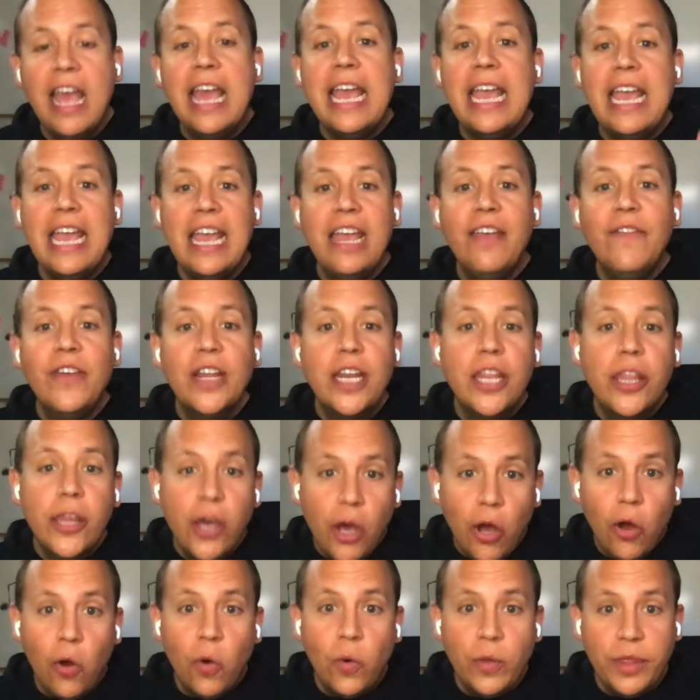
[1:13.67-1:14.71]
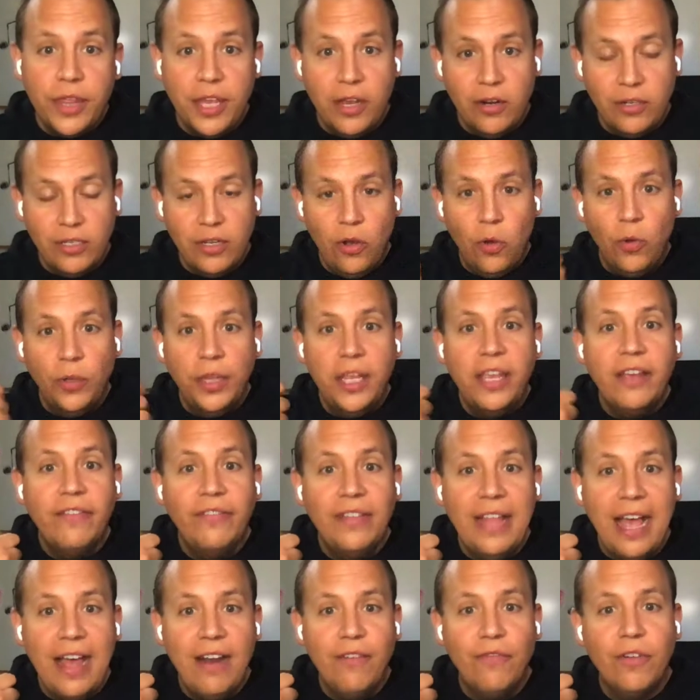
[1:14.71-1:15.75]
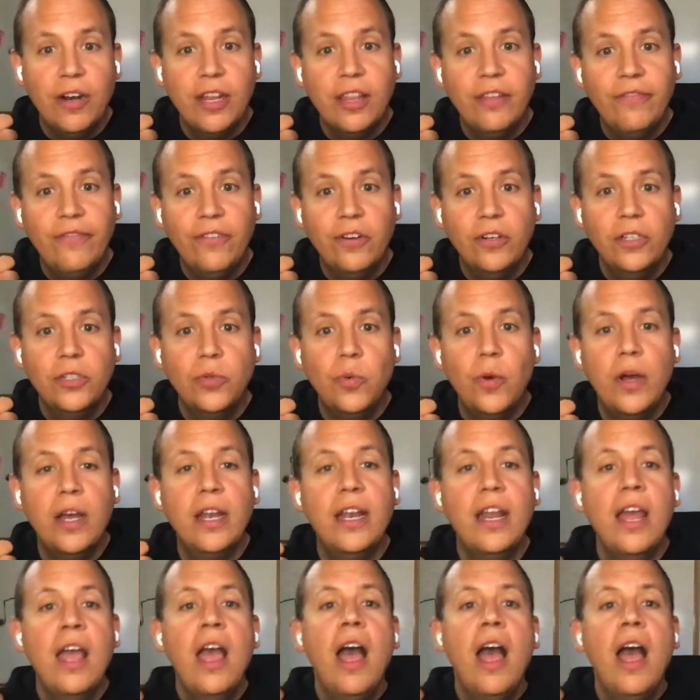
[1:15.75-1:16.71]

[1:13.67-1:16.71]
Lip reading: Even though there's only a flat in front of the first one,